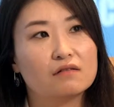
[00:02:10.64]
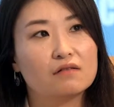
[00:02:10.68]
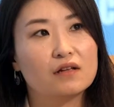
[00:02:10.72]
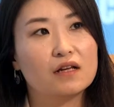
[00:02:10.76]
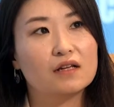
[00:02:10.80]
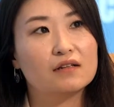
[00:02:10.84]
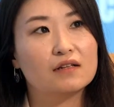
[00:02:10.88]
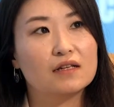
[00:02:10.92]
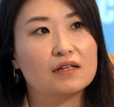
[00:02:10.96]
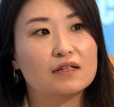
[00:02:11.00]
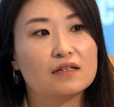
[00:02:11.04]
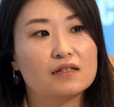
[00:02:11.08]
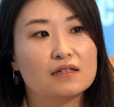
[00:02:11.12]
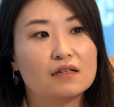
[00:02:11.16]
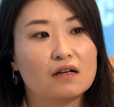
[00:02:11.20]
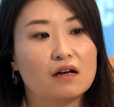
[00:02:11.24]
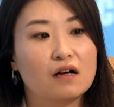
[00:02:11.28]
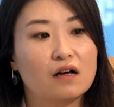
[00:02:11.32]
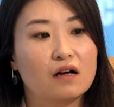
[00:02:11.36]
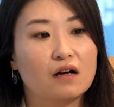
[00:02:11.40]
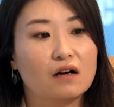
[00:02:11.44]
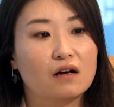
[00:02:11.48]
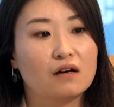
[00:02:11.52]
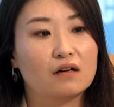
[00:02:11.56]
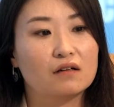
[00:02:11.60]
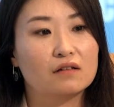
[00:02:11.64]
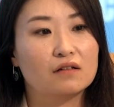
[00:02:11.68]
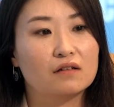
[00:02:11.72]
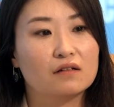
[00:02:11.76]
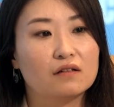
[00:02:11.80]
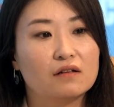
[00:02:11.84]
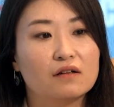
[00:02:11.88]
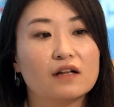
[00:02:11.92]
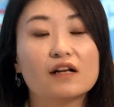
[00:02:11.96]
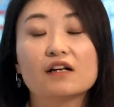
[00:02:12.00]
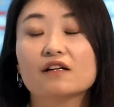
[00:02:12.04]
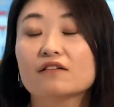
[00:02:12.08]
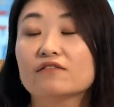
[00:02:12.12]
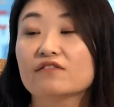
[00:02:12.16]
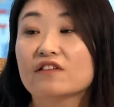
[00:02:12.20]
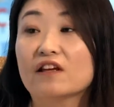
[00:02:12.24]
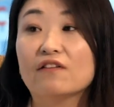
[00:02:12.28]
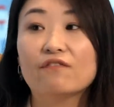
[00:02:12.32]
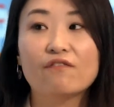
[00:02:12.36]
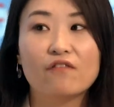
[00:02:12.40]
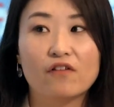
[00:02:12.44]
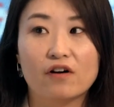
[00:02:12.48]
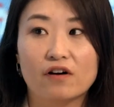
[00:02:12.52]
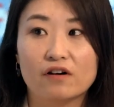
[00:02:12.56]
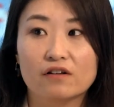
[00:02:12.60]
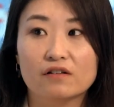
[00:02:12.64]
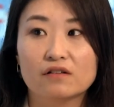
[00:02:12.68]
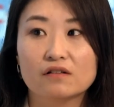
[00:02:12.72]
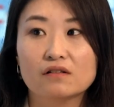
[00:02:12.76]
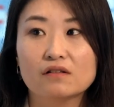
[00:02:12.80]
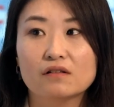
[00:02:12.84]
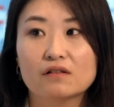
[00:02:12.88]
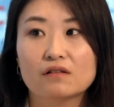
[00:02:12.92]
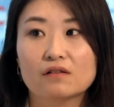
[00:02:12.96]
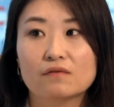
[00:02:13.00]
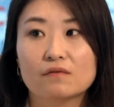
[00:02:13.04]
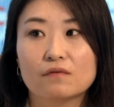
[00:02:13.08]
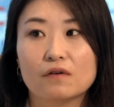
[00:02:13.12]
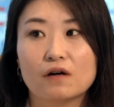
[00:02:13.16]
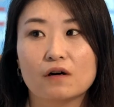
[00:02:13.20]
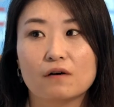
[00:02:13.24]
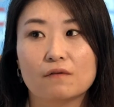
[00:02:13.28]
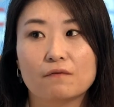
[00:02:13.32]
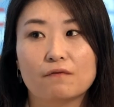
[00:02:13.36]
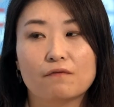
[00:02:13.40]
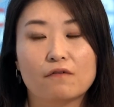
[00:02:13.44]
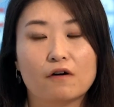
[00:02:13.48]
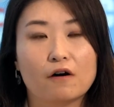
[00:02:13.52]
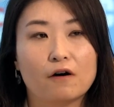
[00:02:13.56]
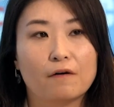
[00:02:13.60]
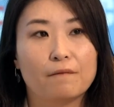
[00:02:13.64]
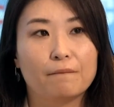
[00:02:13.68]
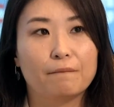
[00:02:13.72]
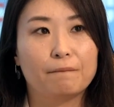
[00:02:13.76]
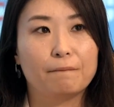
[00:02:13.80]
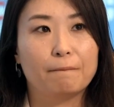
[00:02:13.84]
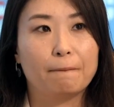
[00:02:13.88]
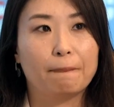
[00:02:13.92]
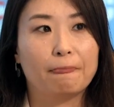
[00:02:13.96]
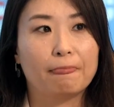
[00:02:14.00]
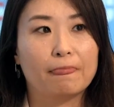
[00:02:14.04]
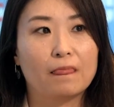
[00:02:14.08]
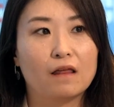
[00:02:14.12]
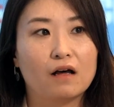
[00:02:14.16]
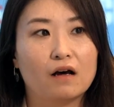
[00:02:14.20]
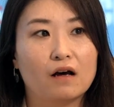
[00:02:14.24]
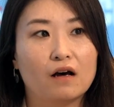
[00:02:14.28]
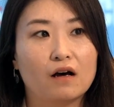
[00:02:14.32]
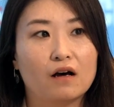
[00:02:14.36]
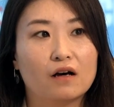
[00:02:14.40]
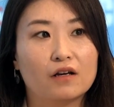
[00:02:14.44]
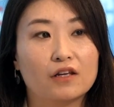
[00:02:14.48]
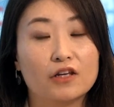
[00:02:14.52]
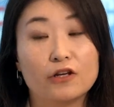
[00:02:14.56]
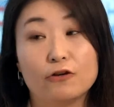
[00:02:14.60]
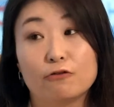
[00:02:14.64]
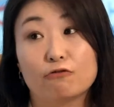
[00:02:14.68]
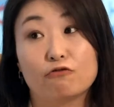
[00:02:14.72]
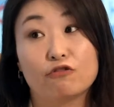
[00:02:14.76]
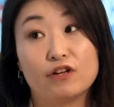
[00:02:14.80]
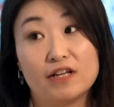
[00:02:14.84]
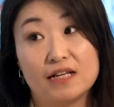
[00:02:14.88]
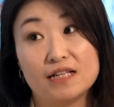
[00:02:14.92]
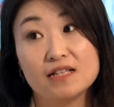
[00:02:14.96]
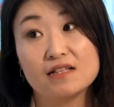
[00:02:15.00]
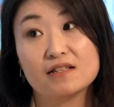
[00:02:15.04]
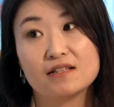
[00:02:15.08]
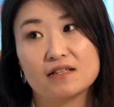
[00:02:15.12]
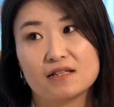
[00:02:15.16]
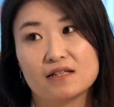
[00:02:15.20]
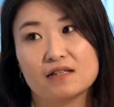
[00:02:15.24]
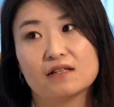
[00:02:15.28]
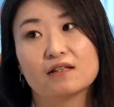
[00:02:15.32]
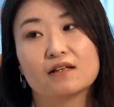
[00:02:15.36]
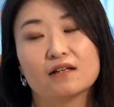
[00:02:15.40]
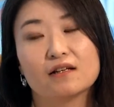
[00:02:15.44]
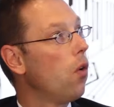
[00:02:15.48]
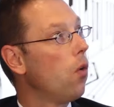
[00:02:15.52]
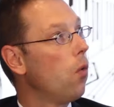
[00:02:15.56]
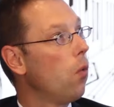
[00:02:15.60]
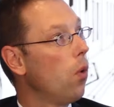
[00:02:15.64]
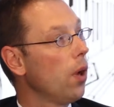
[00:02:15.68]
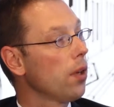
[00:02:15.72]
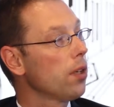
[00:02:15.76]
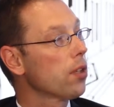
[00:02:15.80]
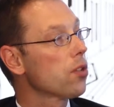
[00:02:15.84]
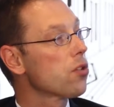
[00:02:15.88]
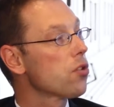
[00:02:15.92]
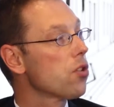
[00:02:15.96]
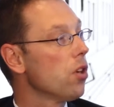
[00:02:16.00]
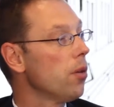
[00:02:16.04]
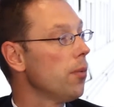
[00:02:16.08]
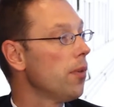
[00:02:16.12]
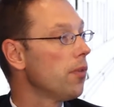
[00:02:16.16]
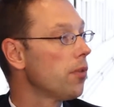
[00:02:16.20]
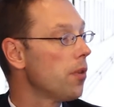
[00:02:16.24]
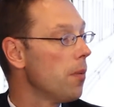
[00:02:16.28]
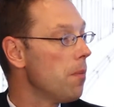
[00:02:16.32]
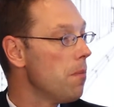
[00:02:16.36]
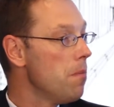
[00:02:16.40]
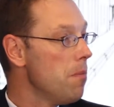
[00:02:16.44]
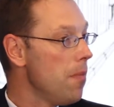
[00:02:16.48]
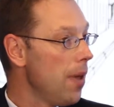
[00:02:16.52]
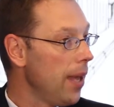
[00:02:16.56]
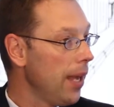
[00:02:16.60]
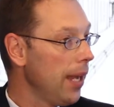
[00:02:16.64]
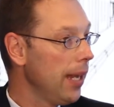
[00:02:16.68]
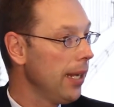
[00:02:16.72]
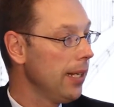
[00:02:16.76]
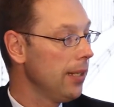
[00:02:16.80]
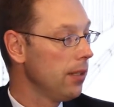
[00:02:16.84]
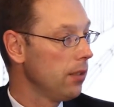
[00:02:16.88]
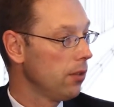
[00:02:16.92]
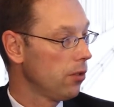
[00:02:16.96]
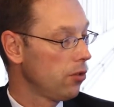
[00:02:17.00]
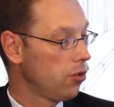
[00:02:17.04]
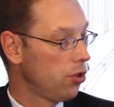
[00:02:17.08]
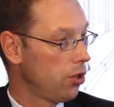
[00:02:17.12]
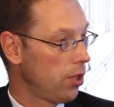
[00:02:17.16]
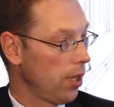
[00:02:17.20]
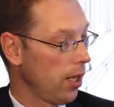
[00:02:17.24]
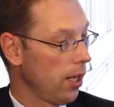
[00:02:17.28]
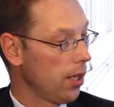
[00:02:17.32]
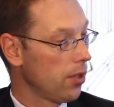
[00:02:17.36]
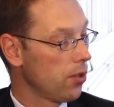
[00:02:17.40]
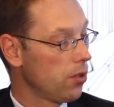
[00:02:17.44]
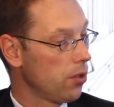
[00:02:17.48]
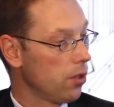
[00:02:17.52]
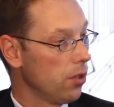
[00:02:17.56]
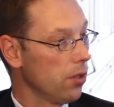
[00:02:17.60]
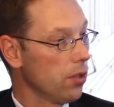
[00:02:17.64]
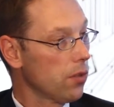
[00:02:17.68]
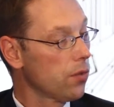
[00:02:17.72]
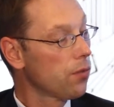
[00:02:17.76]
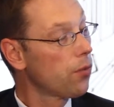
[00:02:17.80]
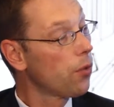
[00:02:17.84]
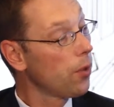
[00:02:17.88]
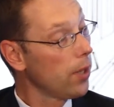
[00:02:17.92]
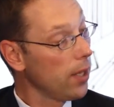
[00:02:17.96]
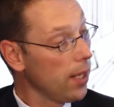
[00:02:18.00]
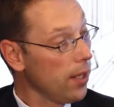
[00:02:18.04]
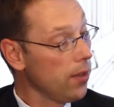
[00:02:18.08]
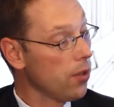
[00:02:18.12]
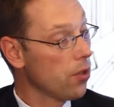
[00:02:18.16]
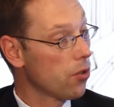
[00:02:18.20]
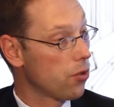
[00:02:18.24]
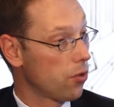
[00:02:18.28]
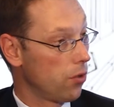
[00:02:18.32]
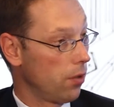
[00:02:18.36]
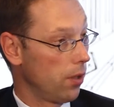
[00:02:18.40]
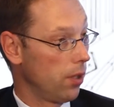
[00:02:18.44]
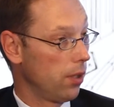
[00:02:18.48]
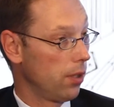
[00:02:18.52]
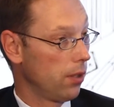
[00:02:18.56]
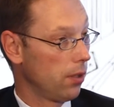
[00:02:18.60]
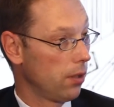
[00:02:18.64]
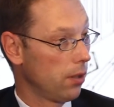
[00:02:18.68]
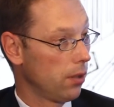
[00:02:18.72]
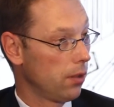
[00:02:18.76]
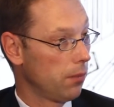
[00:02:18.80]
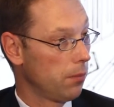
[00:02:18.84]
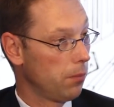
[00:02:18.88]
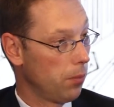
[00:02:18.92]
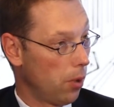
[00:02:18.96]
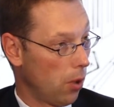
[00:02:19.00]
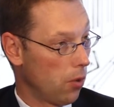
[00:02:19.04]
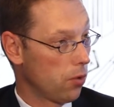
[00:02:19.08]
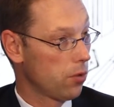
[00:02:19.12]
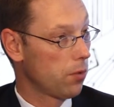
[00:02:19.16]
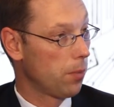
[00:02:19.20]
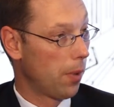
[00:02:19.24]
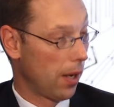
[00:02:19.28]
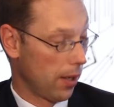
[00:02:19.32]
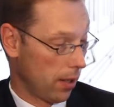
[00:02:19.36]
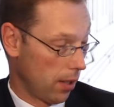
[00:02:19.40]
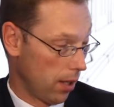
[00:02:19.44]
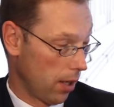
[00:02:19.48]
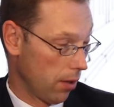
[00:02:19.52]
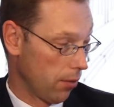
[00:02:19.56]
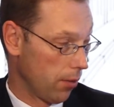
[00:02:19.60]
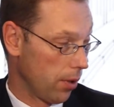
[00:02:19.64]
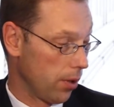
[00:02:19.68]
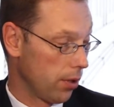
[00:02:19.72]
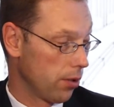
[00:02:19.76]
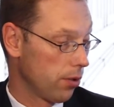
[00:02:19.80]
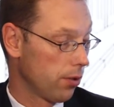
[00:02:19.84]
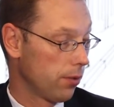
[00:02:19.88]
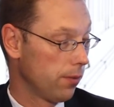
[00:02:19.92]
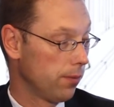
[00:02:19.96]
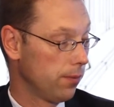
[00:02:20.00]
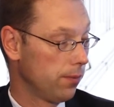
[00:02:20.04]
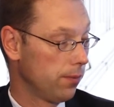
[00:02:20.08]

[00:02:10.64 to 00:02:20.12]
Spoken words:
That is a little different from EU-REACH. What are some of the main challenges for industry posed by K-REACH?